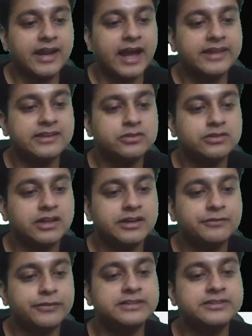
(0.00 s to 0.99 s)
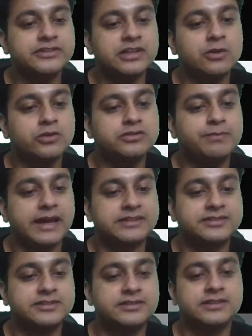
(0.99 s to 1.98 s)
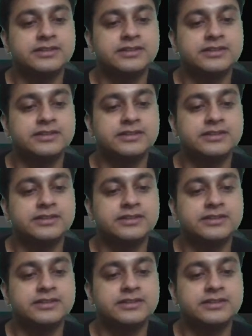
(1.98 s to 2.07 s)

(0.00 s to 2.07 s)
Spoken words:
I think so. The differentiation looks best.